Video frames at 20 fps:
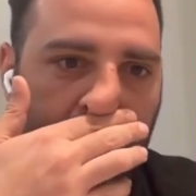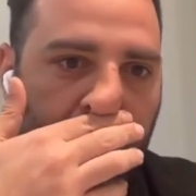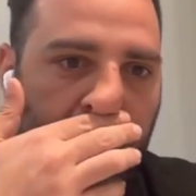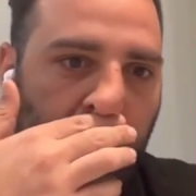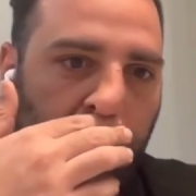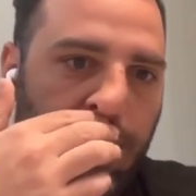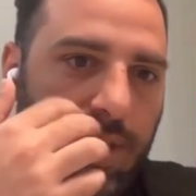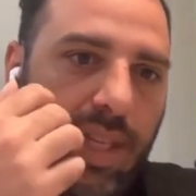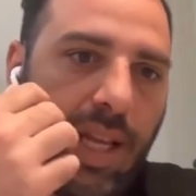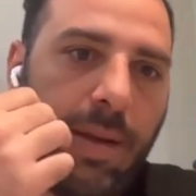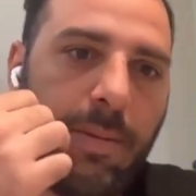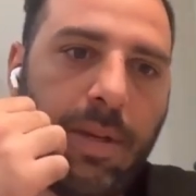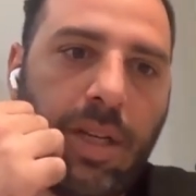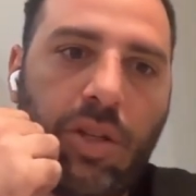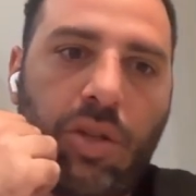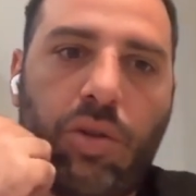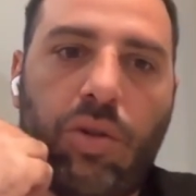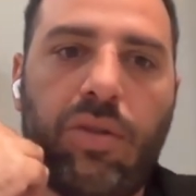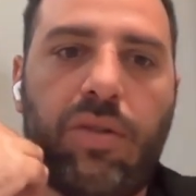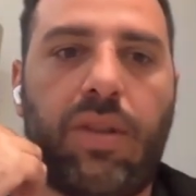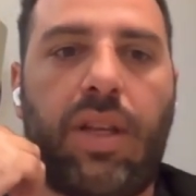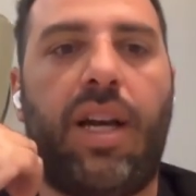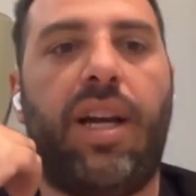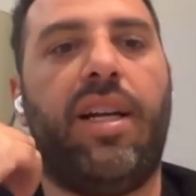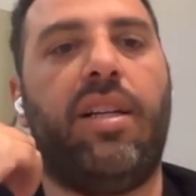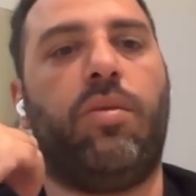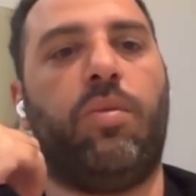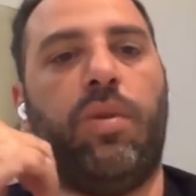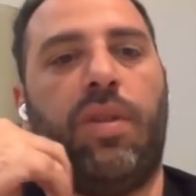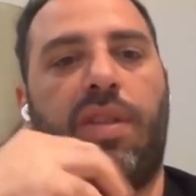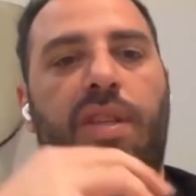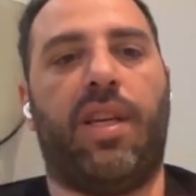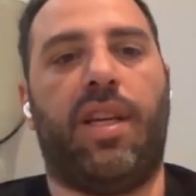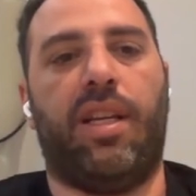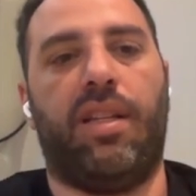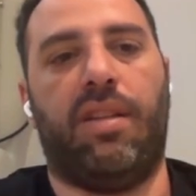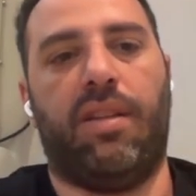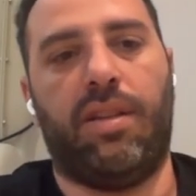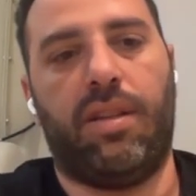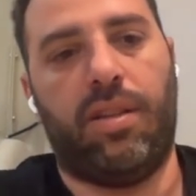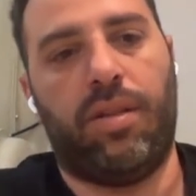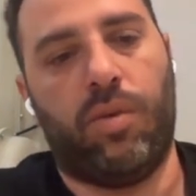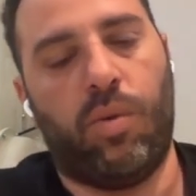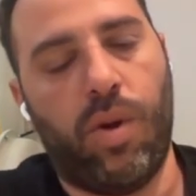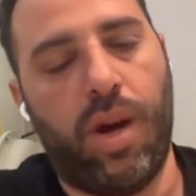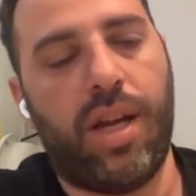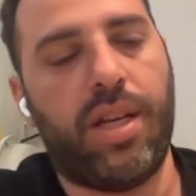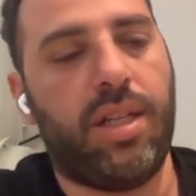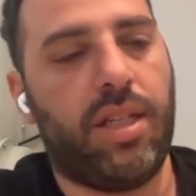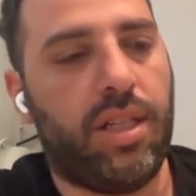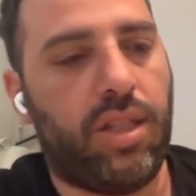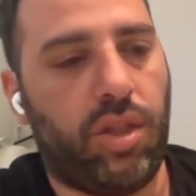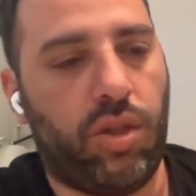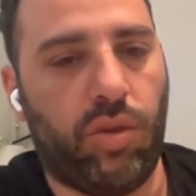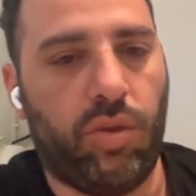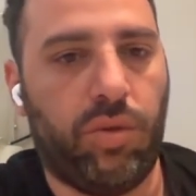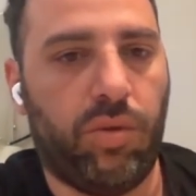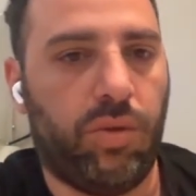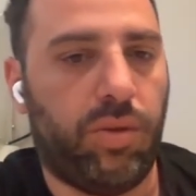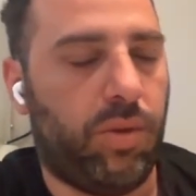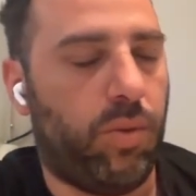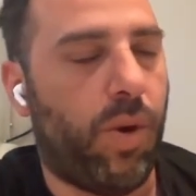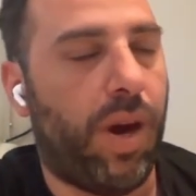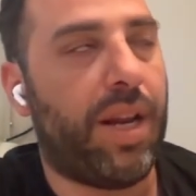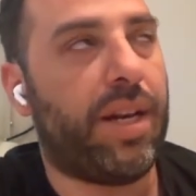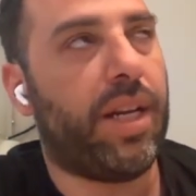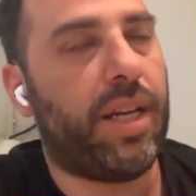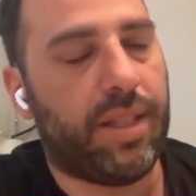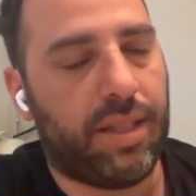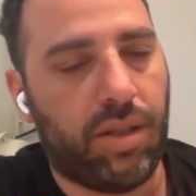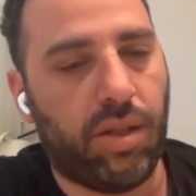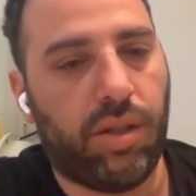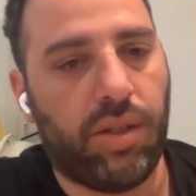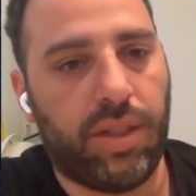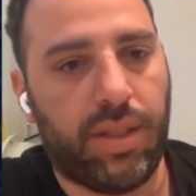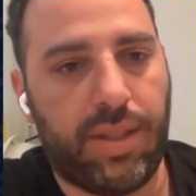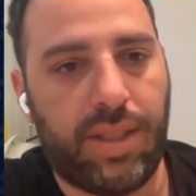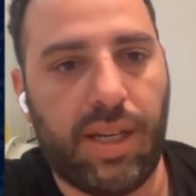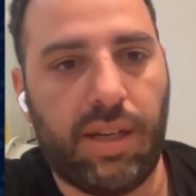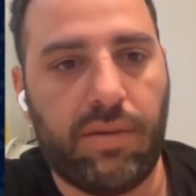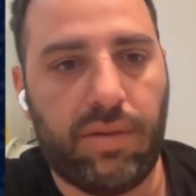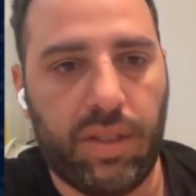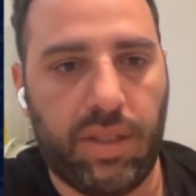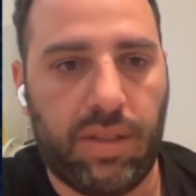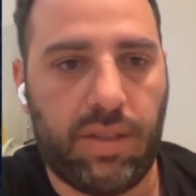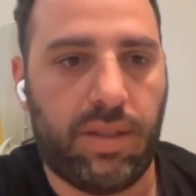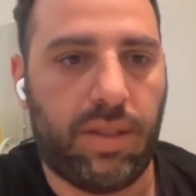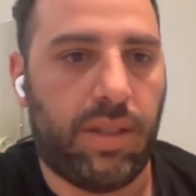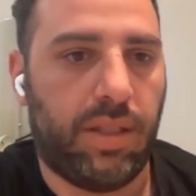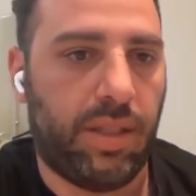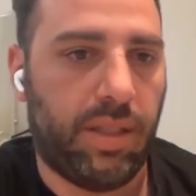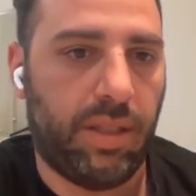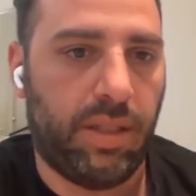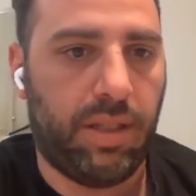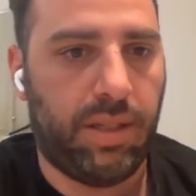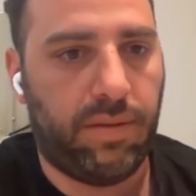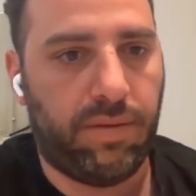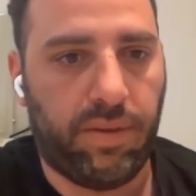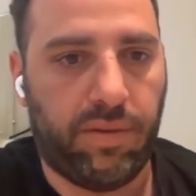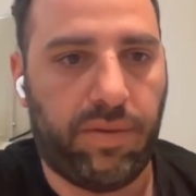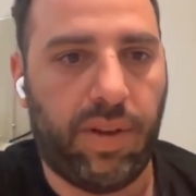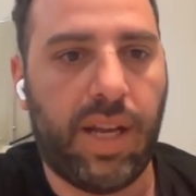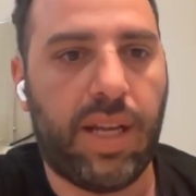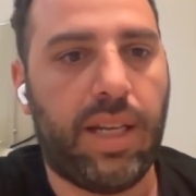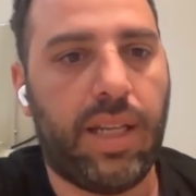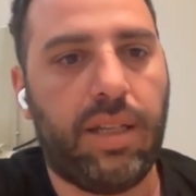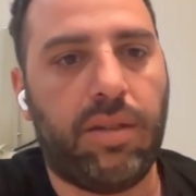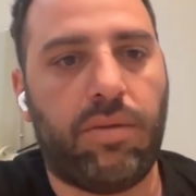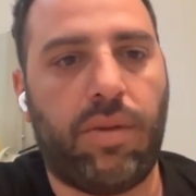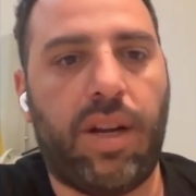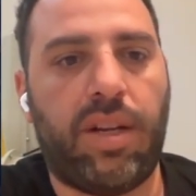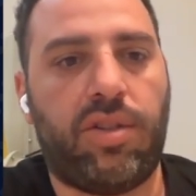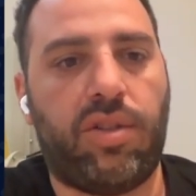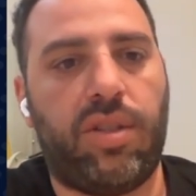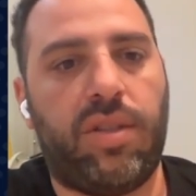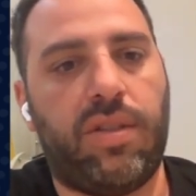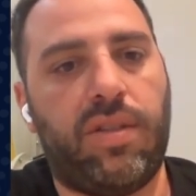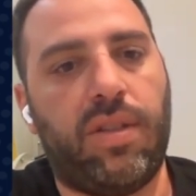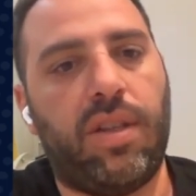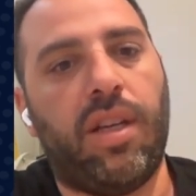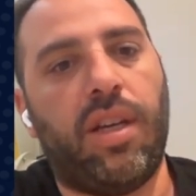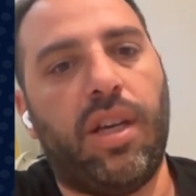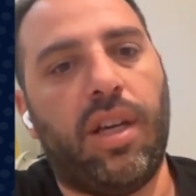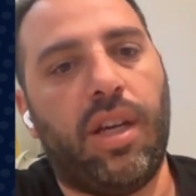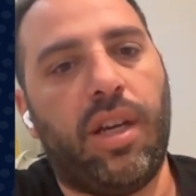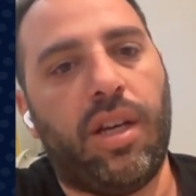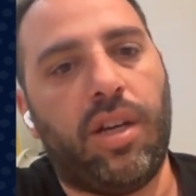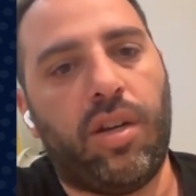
So same issues, right? We said one issue, one service failing, crashes,